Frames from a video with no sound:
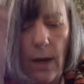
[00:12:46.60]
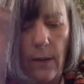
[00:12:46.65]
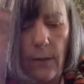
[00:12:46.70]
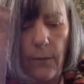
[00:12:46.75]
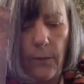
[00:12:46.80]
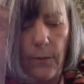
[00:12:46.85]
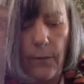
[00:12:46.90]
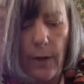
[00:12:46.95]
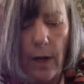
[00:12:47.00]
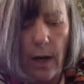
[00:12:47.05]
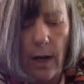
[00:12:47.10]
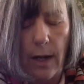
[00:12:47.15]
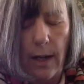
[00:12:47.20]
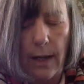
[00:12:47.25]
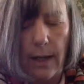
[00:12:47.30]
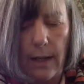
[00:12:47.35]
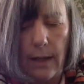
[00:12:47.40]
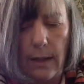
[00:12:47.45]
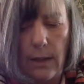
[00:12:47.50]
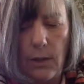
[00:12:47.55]
and
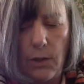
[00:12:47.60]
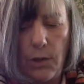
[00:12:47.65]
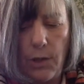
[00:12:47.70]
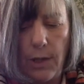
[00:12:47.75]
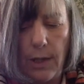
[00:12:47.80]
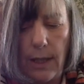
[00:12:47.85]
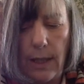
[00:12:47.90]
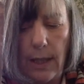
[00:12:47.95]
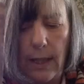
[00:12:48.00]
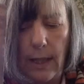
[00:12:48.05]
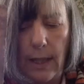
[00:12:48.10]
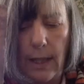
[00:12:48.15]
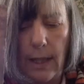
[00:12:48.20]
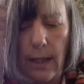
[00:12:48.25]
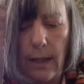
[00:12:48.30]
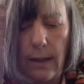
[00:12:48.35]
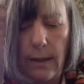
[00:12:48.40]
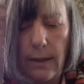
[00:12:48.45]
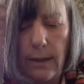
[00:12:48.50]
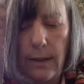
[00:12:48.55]
fire energy
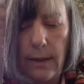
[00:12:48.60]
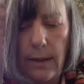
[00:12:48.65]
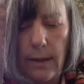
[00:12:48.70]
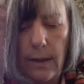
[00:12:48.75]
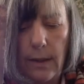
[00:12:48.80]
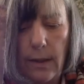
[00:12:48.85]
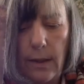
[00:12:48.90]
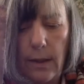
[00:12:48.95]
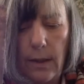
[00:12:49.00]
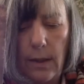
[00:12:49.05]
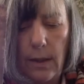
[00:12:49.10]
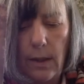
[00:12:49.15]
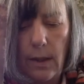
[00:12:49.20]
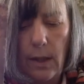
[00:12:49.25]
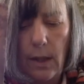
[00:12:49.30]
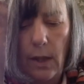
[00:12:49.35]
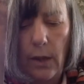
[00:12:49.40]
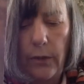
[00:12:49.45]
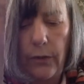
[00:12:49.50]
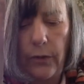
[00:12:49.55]
here.
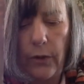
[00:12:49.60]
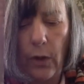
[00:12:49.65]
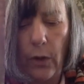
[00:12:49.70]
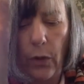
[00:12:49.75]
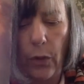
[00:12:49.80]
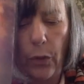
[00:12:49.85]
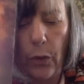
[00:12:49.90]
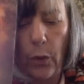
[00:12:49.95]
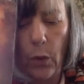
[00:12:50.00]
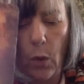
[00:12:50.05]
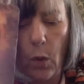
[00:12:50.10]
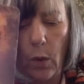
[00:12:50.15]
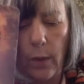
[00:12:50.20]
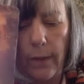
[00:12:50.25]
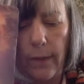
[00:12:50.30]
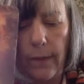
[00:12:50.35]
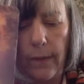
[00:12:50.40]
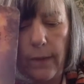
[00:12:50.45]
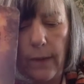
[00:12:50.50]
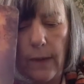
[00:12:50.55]
So
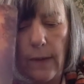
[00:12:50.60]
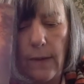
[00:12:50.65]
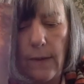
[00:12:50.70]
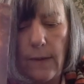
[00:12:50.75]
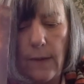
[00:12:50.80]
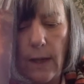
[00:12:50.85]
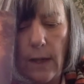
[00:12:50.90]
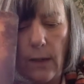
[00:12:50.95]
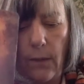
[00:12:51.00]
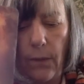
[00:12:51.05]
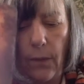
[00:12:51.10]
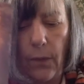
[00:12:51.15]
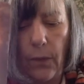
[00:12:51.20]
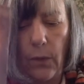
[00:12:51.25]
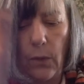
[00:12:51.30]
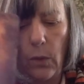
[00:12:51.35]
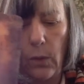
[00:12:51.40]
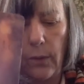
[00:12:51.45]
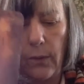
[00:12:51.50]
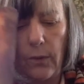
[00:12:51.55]
thoughts, instead of
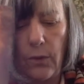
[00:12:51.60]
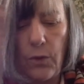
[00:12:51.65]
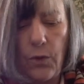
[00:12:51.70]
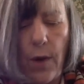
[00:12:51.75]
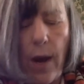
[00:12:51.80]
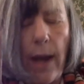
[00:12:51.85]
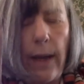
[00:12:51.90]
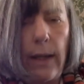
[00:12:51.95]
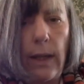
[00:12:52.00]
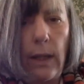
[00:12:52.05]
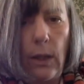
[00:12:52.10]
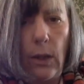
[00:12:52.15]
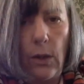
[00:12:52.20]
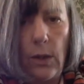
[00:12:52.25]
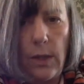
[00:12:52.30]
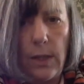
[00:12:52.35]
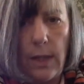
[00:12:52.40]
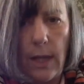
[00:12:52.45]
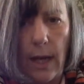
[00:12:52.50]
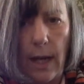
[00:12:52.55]
thoughts dragging
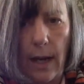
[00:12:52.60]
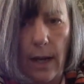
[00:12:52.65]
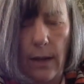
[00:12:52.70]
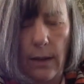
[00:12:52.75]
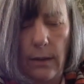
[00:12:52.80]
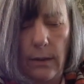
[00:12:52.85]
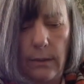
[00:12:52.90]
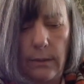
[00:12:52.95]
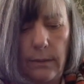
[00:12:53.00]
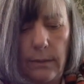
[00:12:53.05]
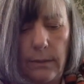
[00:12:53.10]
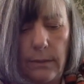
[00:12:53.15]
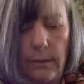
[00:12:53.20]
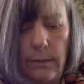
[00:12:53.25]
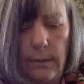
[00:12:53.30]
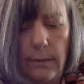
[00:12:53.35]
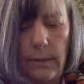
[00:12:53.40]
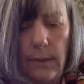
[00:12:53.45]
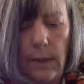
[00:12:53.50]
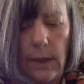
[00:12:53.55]
you down,
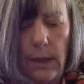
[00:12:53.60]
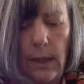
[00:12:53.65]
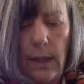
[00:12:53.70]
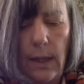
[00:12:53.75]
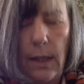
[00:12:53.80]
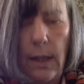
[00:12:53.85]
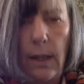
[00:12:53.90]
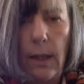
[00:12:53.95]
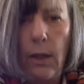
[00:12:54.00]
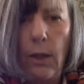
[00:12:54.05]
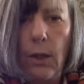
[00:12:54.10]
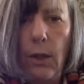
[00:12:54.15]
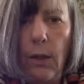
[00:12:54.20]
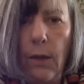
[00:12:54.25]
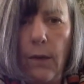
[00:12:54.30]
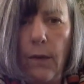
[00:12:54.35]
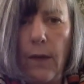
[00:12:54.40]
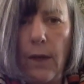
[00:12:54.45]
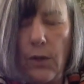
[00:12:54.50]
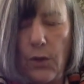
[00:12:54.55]

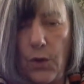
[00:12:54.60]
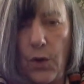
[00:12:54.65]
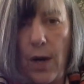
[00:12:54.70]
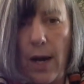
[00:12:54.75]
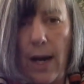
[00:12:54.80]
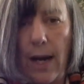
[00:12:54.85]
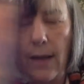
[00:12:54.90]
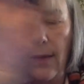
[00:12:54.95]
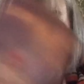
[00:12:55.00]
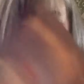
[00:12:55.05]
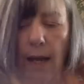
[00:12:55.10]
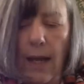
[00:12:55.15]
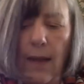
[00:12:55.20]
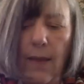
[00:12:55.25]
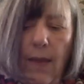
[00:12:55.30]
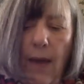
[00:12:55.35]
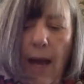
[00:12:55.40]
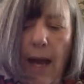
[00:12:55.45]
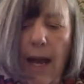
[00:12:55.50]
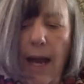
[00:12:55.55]
they're dra- they,
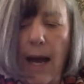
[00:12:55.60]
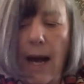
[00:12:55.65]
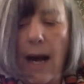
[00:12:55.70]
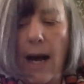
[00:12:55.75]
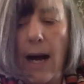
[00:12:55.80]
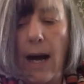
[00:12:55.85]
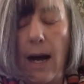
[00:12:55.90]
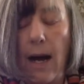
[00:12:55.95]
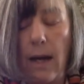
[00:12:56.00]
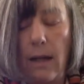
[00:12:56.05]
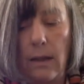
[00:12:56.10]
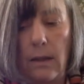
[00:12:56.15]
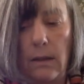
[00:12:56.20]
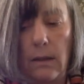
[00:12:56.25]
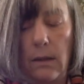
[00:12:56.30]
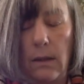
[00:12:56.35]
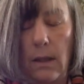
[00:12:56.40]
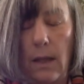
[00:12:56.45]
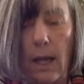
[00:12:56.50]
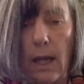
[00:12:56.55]
they are
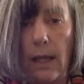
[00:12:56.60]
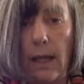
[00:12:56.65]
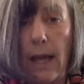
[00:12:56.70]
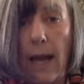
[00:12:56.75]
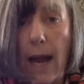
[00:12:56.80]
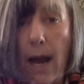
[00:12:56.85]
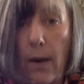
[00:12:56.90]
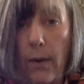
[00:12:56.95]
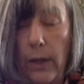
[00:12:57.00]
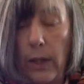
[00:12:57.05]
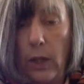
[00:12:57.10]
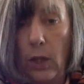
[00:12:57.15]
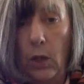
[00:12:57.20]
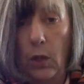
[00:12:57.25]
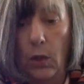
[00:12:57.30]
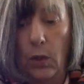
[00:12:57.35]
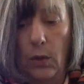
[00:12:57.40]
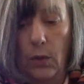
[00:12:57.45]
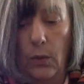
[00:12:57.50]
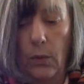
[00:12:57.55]
allowing
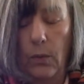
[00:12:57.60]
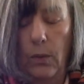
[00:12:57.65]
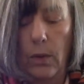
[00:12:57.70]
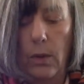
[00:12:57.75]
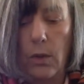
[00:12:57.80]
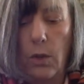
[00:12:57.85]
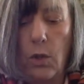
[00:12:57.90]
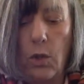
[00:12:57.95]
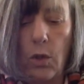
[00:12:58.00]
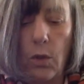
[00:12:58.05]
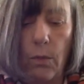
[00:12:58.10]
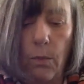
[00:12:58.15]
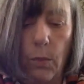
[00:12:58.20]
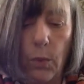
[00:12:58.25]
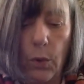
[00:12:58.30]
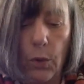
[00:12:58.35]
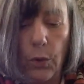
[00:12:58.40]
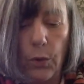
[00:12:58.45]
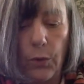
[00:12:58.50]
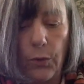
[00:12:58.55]
you to
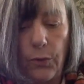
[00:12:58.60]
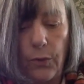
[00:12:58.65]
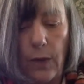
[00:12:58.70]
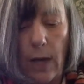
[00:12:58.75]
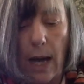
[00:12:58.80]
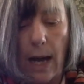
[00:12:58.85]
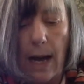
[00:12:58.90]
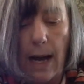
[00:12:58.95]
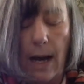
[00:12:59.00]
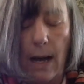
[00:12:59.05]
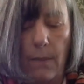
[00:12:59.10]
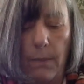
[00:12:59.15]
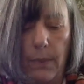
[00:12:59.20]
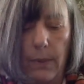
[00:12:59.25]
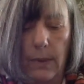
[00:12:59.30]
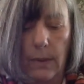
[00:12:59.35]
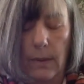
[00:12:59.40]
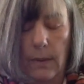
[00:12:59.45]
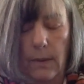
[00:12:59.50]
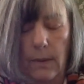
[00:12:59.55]
move up.
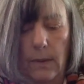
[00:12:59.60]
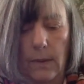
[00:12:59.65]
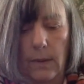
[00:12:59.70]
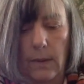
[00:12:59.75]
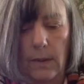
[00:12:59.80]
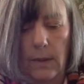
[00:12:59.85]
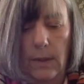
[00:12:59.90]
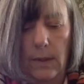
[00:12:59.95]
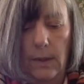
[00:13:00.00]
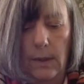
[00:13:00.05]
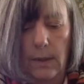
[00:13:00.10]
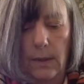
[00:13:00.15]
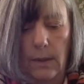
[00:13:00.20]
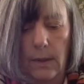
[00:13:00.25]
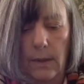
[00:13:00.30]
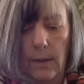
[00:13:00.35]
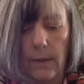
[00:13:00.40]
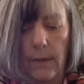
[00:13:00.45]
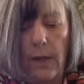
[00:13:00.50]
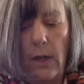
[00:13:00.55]

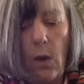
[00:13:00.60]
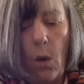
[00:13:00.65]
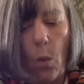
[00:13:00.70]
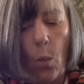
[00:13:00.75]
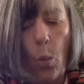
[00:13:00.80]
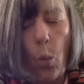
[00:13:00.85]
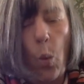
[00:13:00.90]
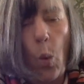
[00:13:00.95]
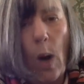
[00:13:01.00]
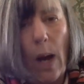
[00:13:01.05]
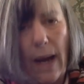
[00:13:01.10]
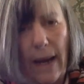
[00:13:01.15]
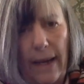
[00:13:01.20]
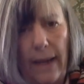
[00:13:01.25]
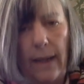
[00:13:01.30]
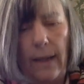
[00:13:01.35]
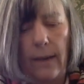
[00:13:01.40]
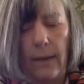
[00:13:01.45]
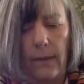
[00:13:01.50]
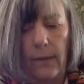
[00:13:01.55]
They're not
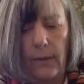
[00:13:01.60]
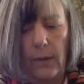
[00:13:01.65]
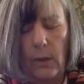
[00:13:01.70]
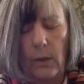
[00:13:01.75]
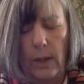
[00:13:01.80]
weighing so